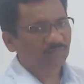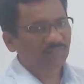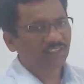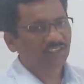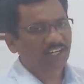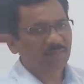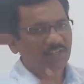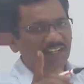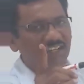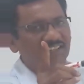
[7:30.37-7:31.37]
The
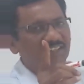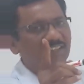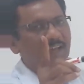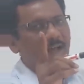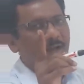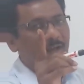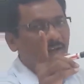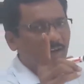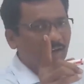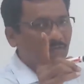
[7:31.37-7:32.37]
statement
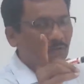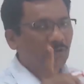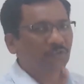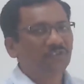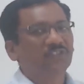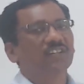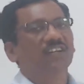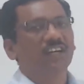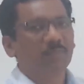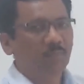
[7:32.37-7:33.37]
is, of course,
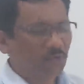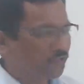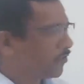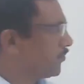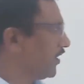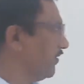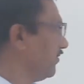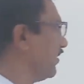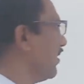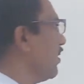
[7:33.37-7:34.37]
a positive one.